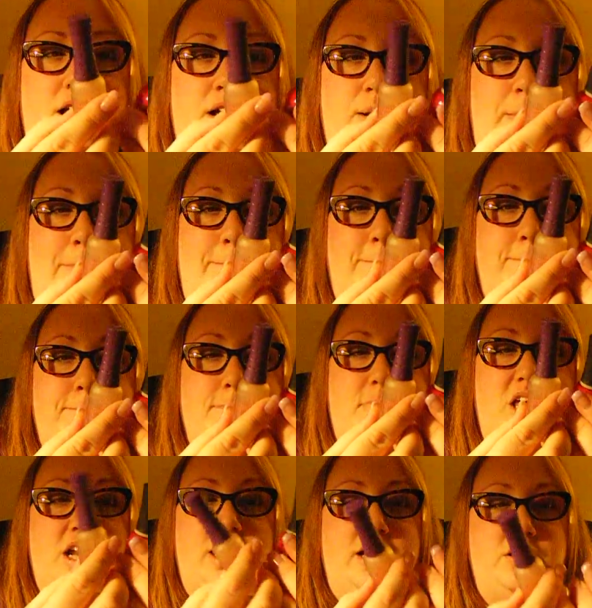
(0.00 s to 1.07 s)
And
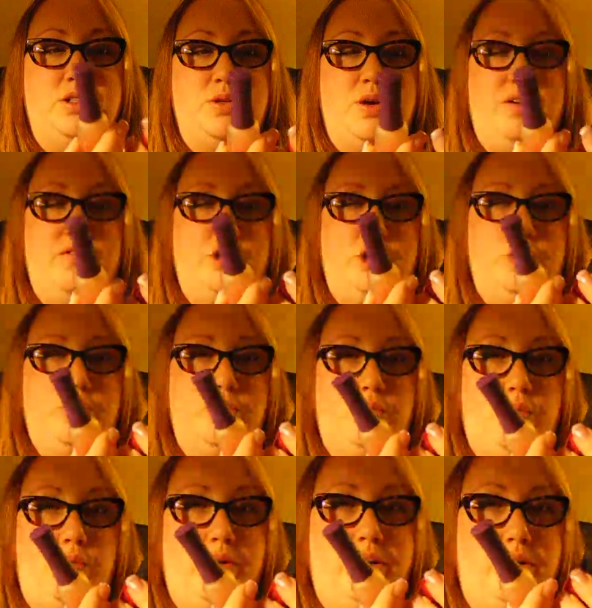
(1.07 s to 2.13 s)
I also have a
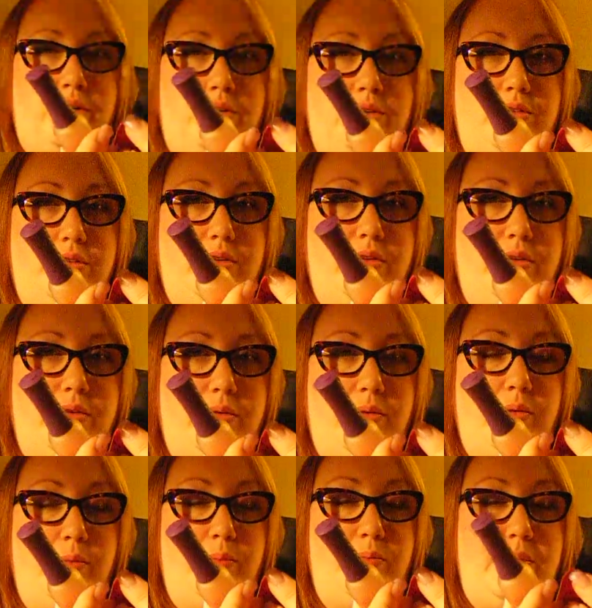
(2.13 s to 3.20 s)
cuticle oil
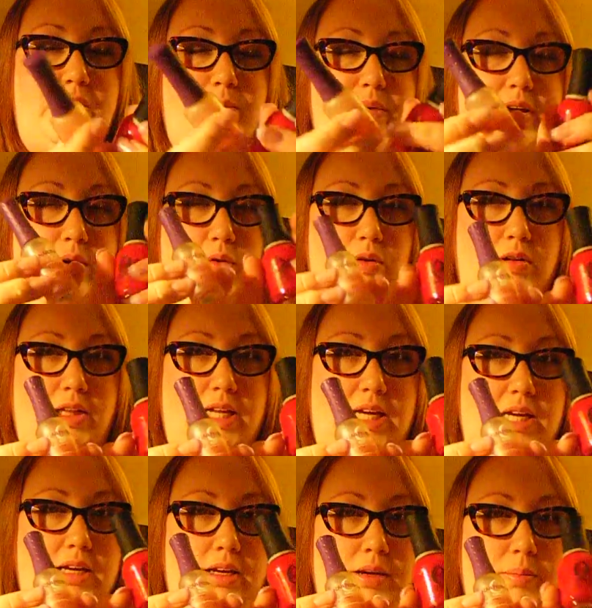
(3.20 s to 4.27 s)
made by
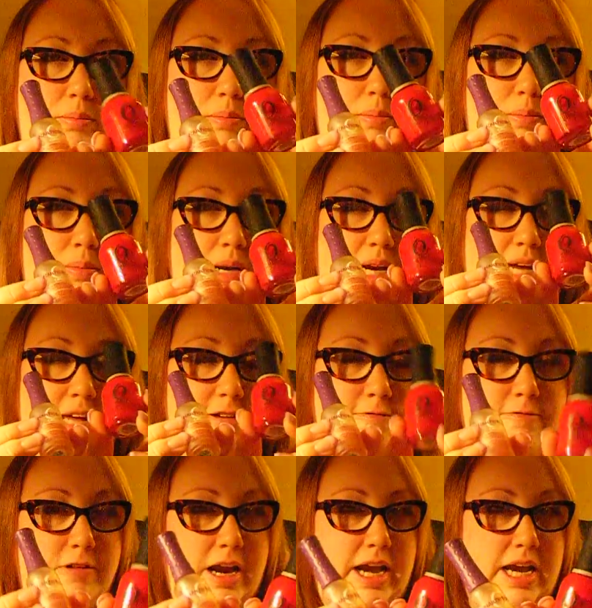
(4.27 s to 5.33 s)
Orly, but I
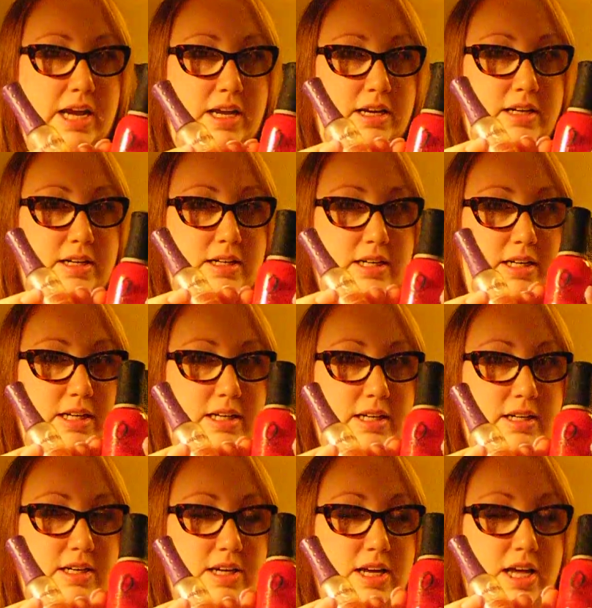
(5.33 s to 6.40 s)
can't find it.
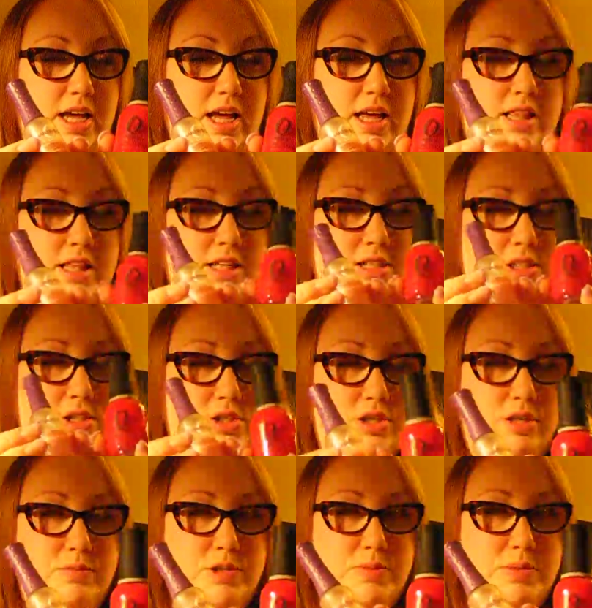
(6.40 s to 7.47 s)
And that
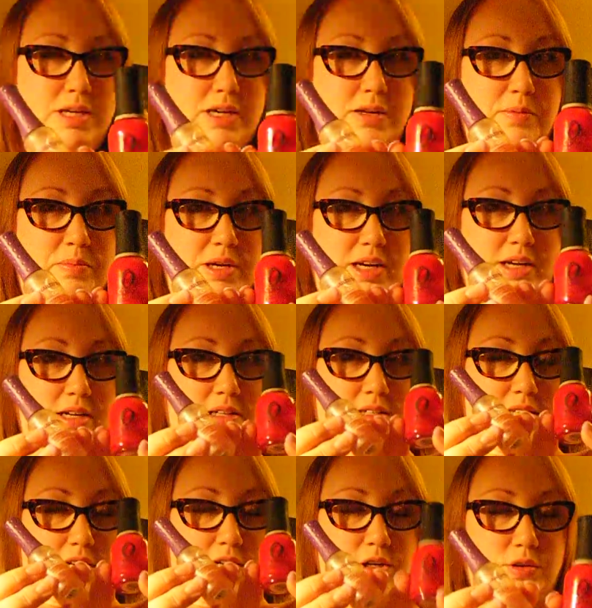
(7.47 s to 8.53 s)
disturbs me,
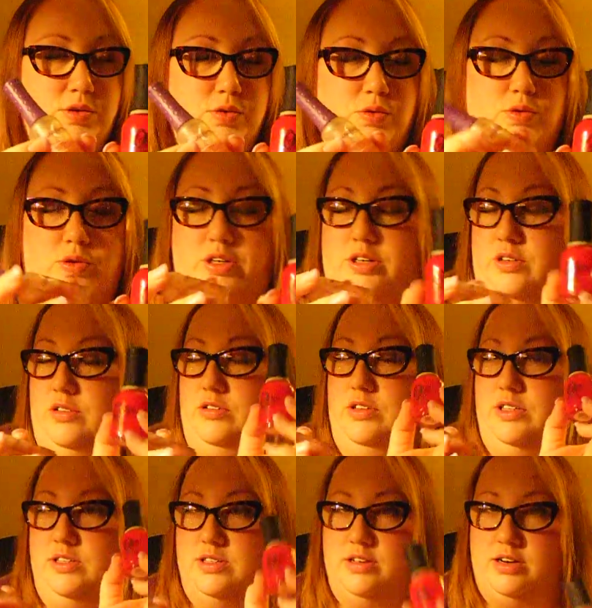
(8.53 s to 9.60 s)
because that cuticle oil
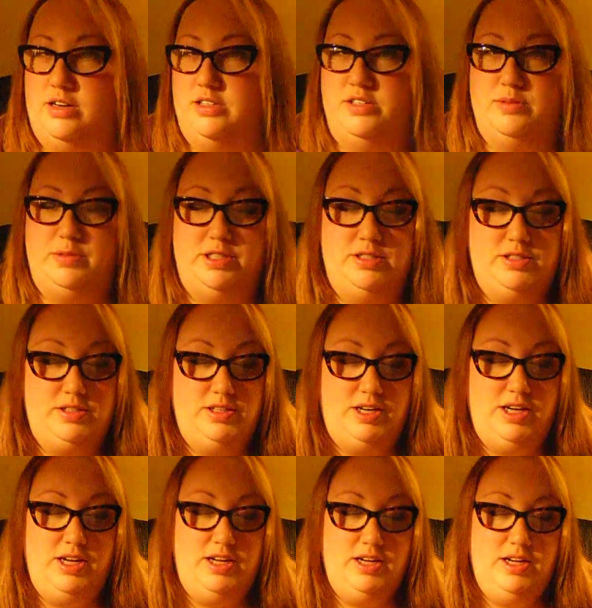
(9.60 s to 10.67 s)
is the awesomest.
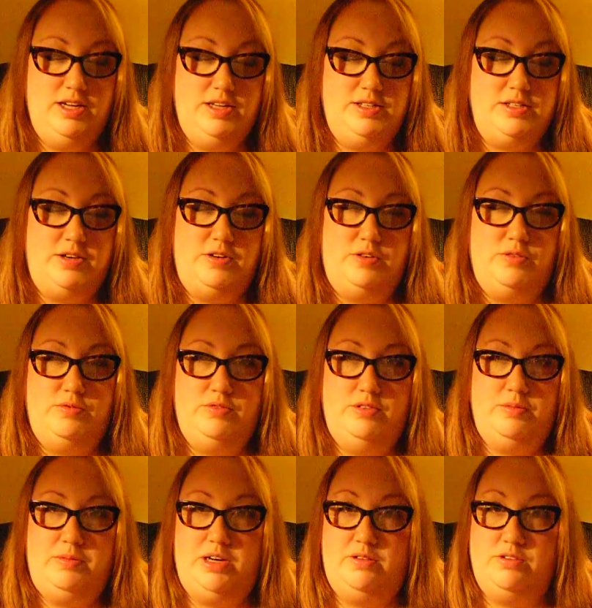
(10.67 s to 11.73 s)
So
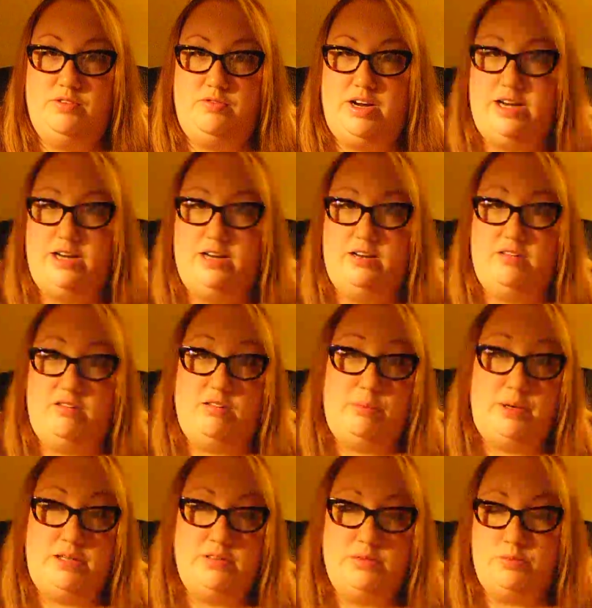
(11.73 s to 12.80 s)
I'm going to have to find it or
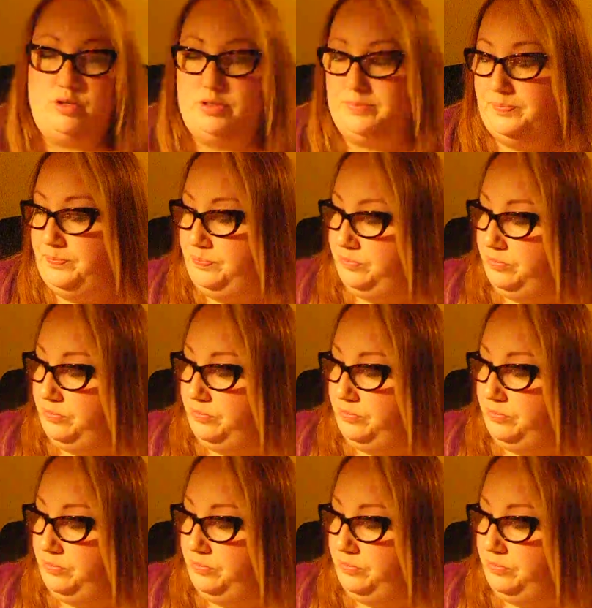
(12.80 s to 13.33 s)
buy some more.